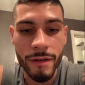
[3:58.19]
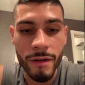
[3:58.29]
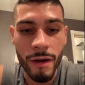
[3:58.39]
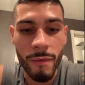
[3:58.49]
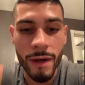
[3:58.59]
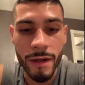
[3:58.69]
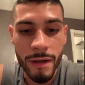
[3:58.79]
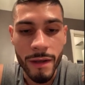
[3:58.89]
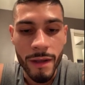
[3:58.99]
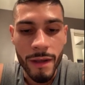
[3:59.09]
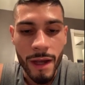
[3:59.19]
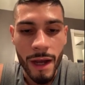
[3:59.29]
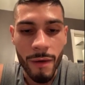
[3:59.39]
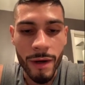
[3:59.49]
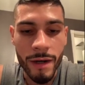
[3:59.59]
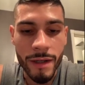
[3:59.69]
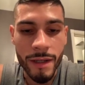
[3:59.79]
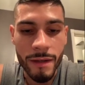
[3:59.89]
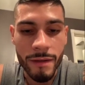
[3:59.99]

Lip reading: you know. I want to